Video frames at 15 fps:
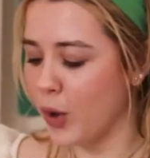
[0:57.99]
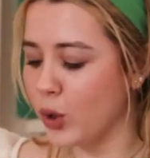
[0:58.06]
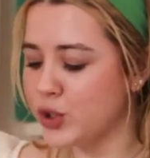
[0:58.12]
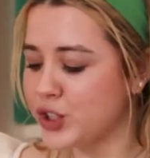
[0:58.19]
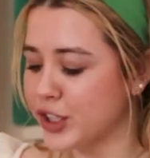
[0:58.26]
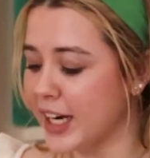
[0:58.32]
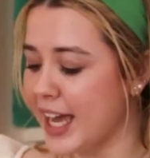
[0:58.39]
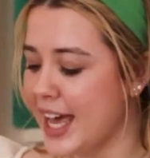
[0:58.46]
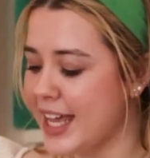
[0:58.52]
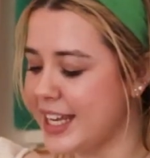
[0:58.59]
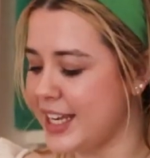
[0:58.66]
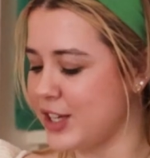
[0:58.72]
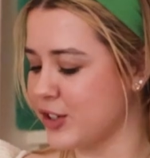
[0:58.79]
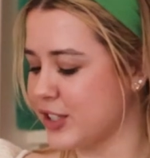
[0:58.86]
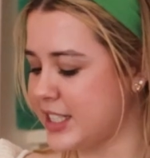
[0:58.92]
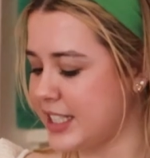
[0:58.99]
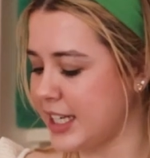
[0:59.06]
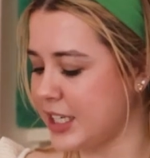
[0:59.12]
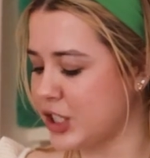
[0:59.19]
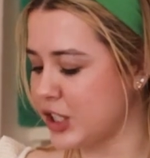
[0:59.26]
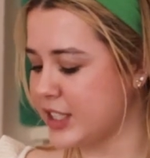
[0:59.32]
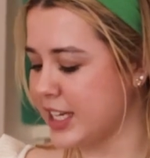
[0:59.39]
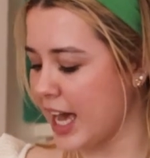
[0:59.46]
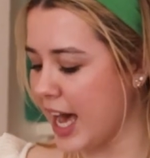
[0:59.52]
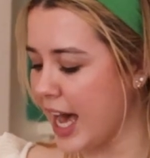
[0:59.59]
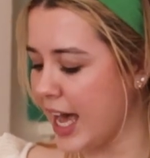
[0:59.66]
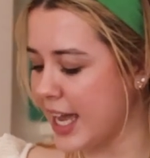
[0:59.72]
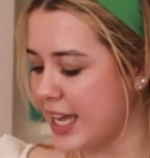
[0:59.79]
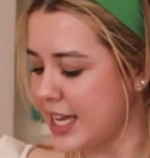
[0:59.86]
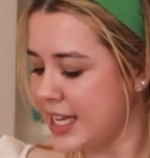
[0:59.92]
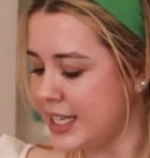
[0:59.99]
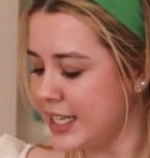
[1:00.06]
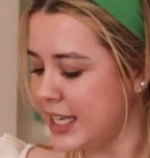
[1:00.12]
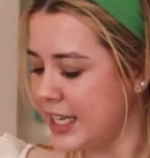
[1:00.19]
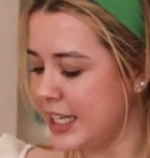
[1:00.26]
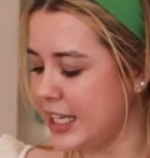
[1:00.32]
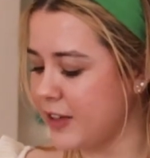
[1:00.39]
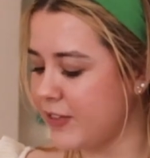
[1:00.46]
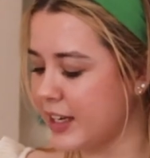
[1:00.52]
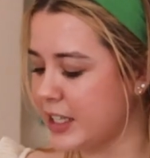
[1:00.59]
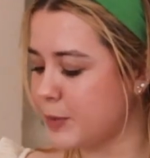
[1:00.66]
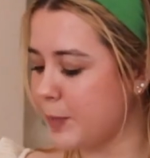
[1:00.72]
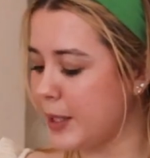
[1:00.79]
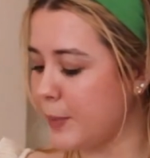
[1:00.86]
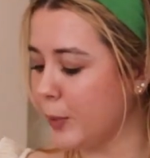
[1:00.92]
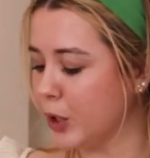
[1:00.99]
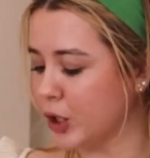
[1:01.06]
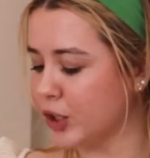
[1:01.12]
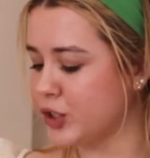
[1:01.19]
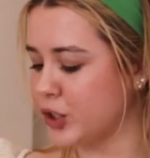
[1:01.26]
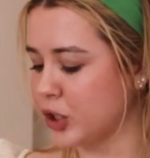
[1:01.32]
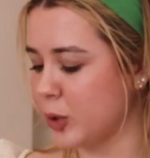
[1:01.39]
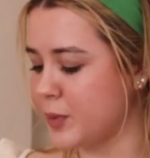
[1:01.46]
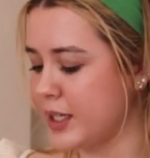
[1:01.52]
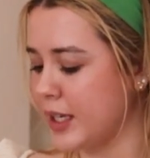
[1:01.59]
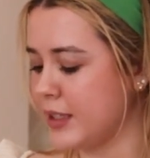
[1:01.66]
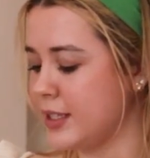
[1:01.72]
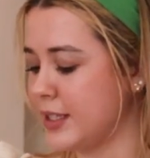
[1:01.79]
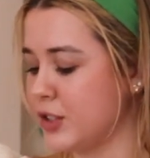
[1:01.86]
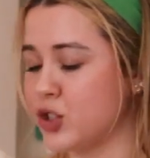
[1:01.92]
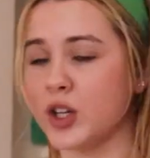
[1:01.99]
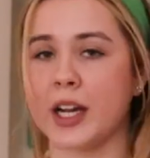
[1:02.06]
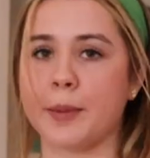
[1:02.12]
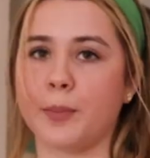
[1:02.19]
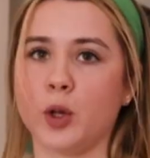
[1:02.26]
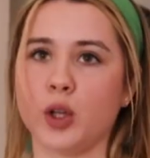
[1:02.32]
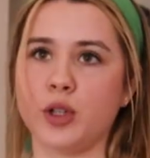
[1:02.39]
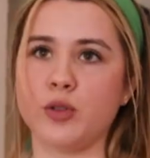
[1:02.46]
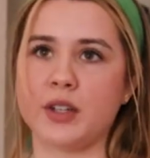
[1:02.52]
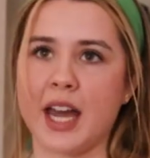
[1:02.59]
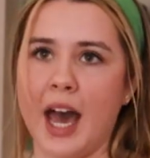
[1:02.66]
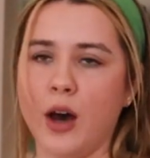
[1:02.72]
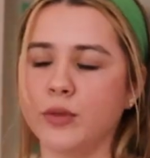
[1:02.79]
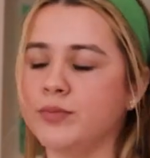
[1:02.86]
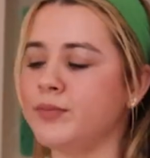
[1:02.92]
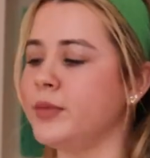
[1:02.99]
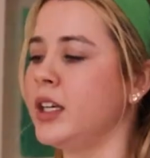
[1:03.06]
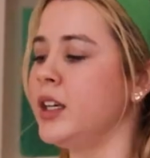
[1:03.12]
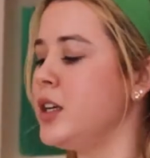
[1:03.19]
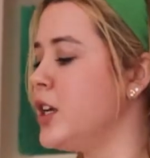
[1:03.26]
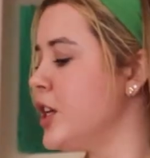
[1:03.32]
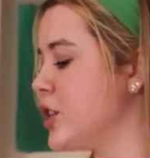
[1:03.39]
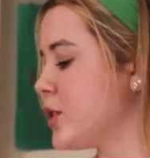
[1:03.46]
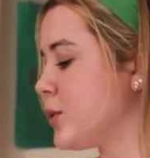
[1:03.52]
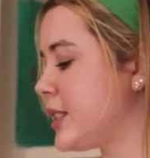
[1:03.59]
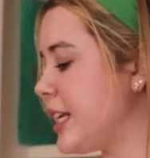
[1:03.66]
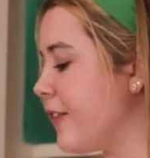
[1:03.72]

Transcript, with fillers: hold your head and your standards high even as people or circumstances try to pull you down. So we're